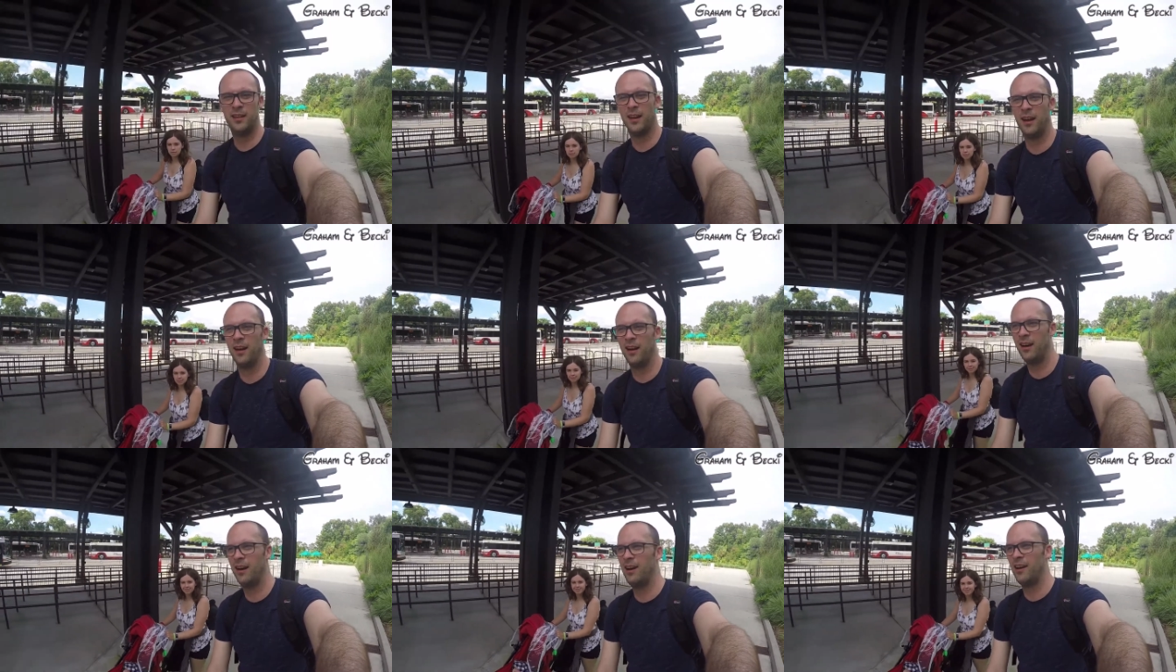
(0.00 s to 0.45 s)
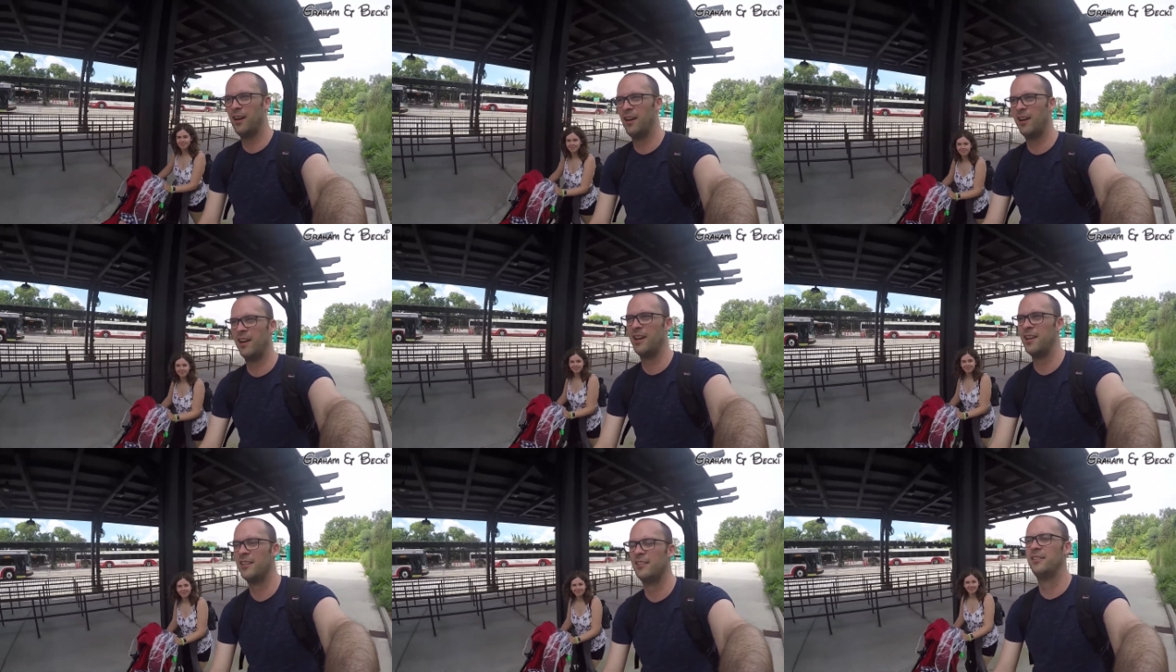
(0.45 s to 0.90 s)
morning
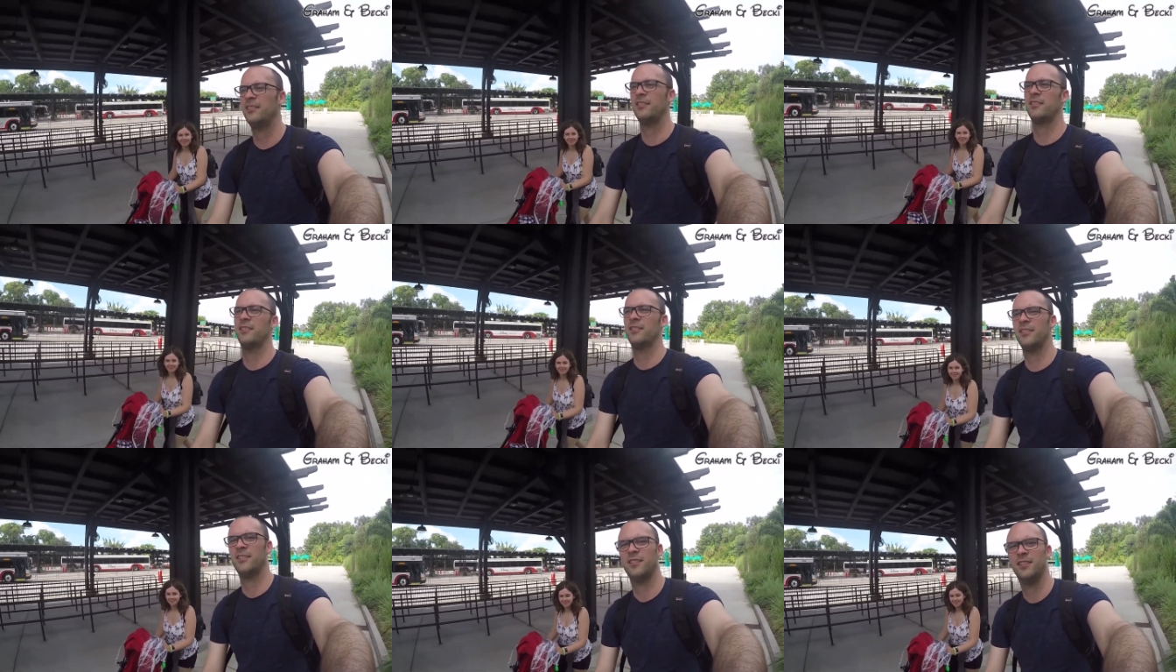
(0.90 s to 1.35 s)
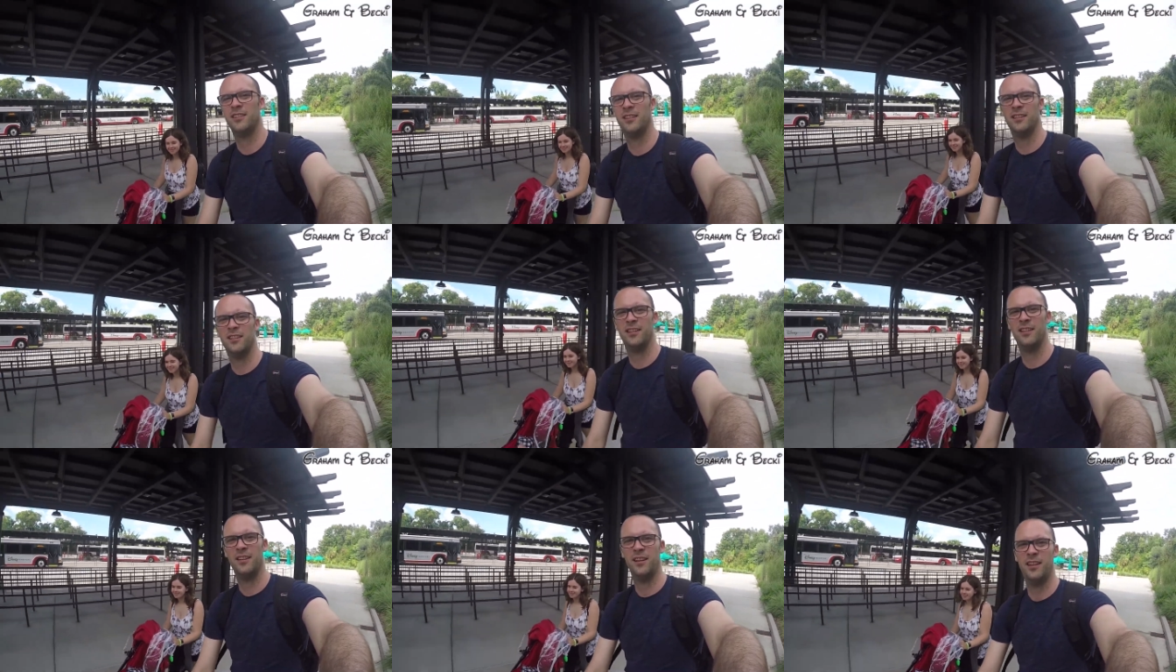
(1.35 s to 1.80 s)
guys
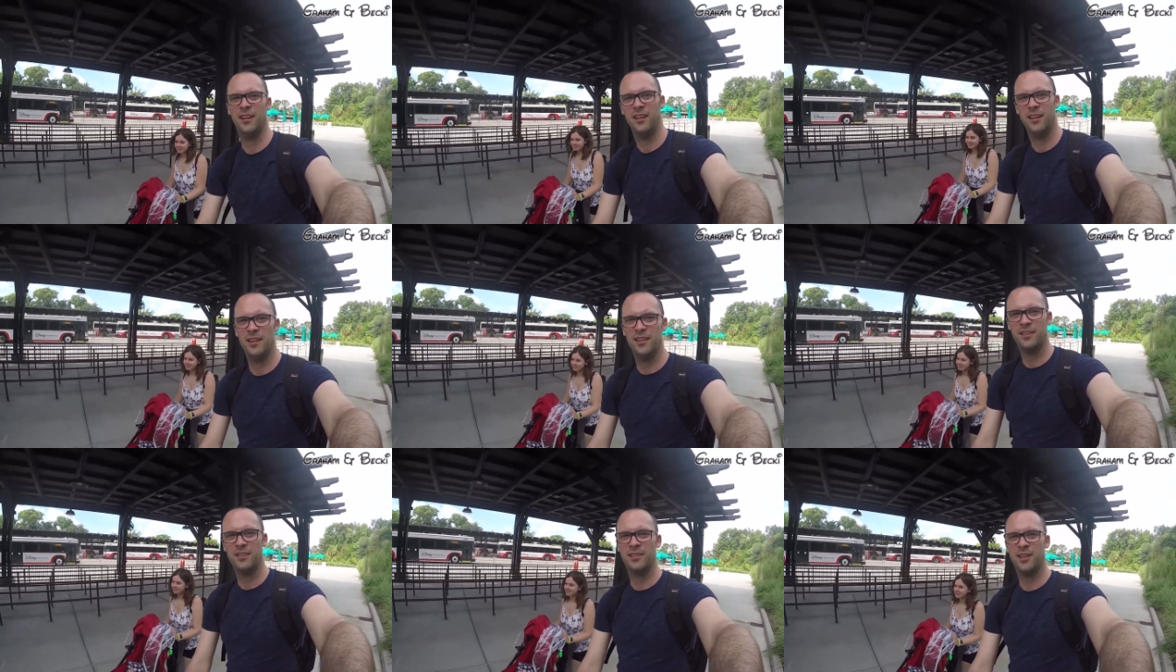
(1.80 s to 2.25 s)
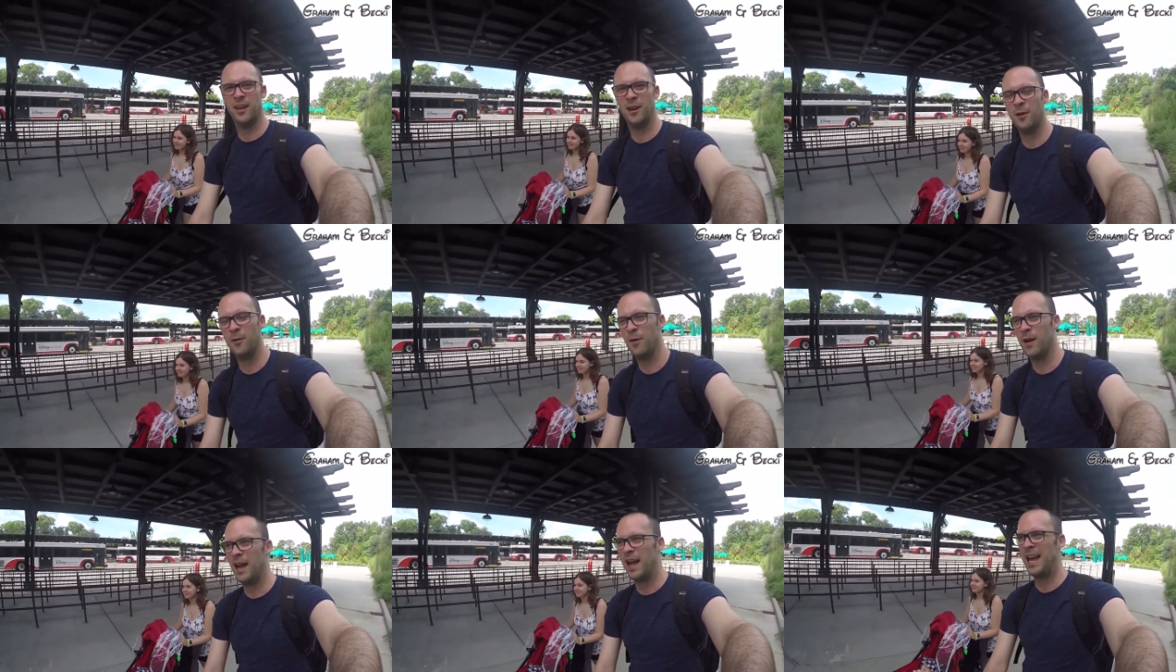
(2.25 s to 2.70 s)

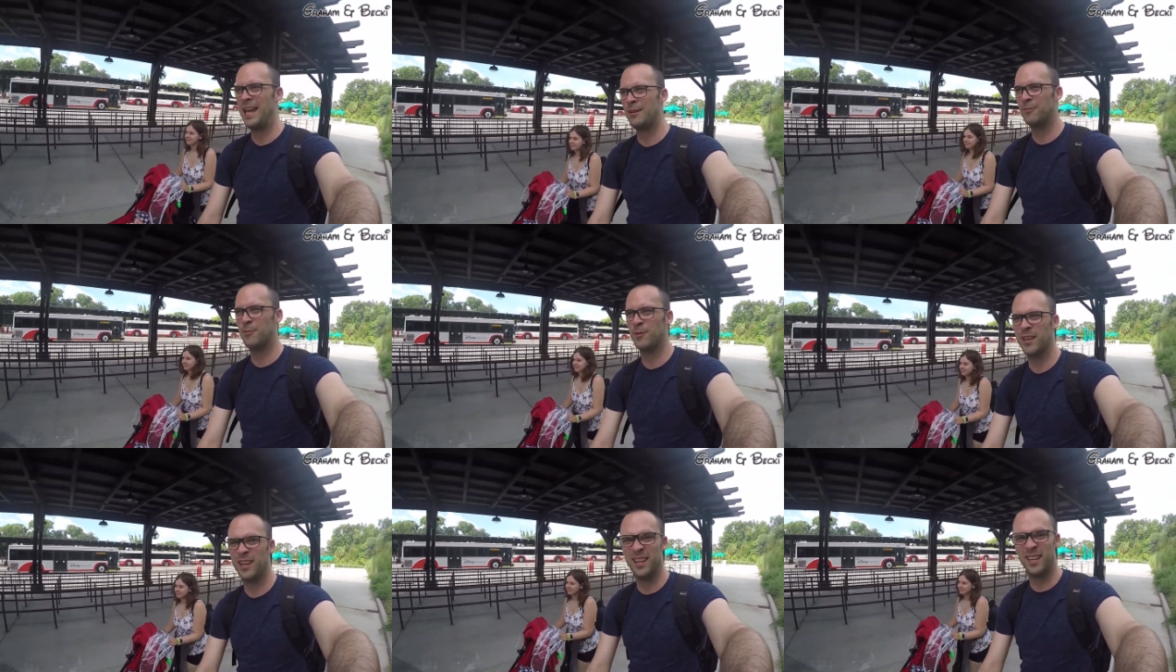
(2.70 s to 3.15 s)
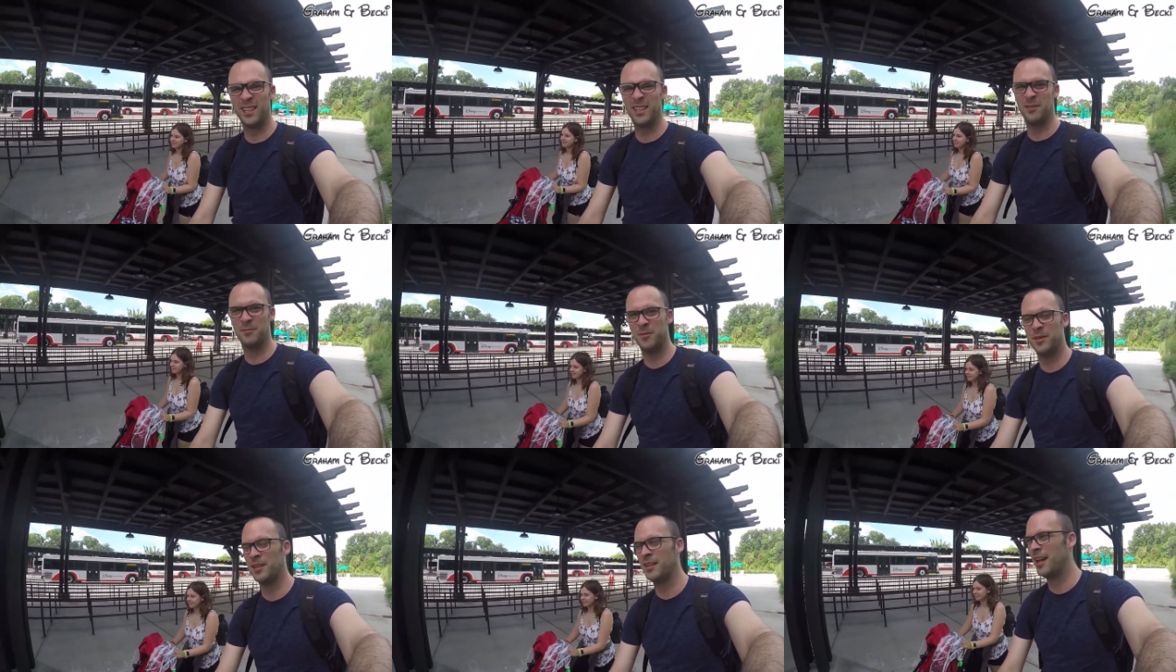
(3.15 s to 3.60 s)
so we're Animal
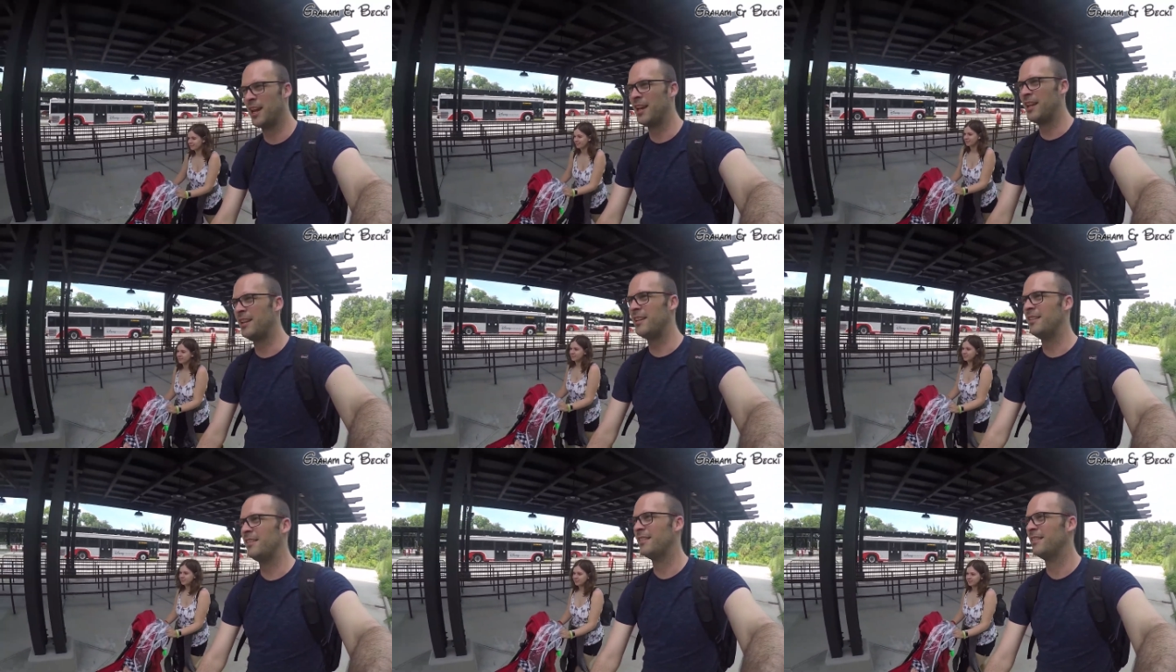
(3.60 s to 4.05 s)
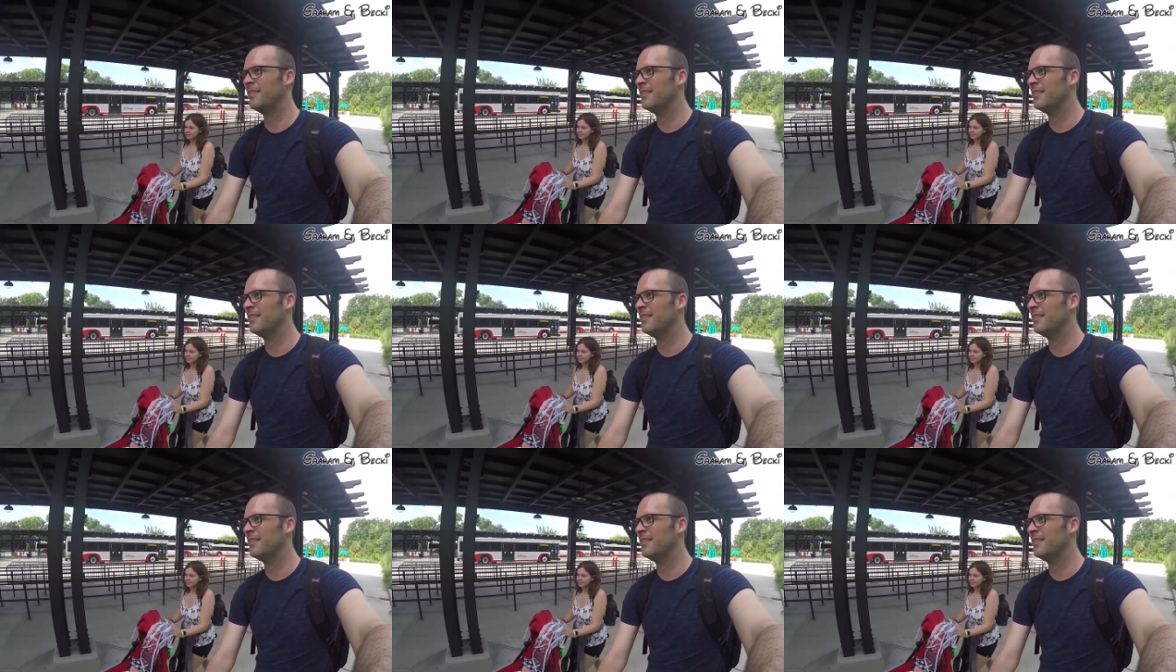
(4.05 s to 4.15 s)
Kingdom today